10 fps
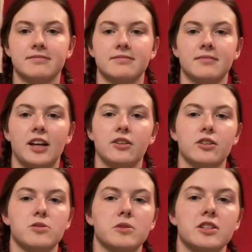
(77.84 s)
I know
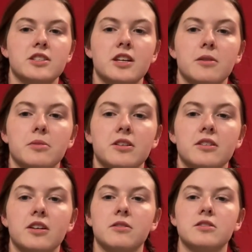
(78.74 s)
that's weird to say, but
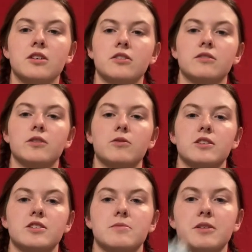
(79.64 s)
it's not gonna focus. But